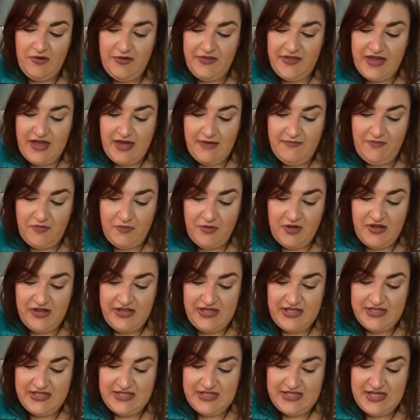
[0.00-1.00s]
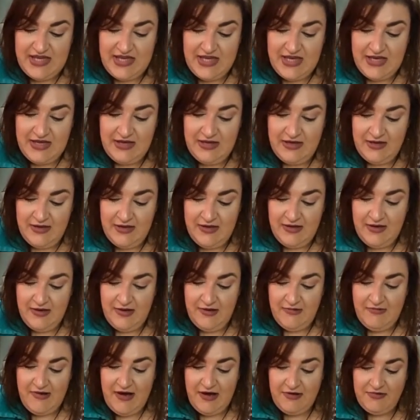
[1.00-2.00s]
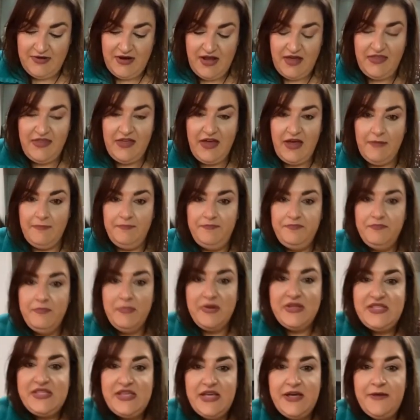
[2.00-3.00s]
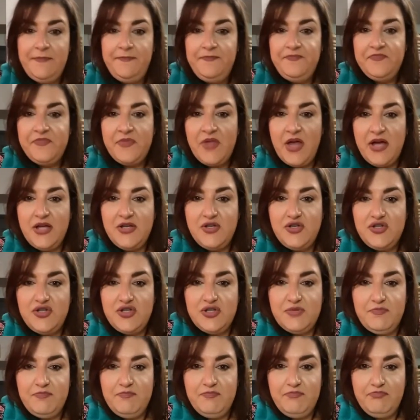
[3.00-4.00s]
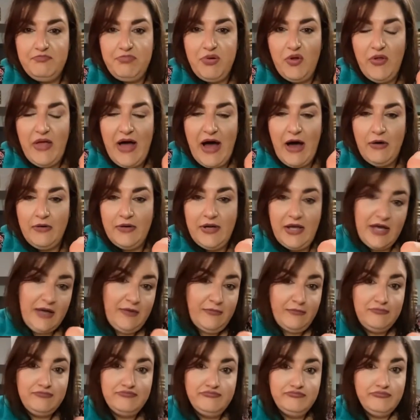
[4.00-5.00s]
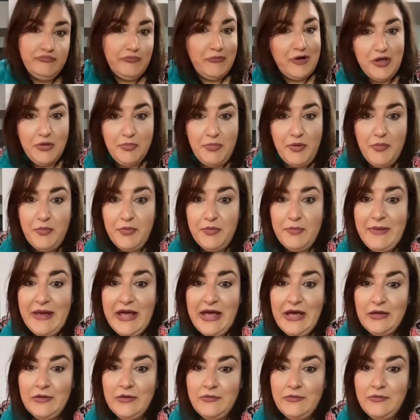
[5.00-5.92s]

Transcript: They came from a clean sea. Wow, nothing. But see, you just pull out where the poop would be.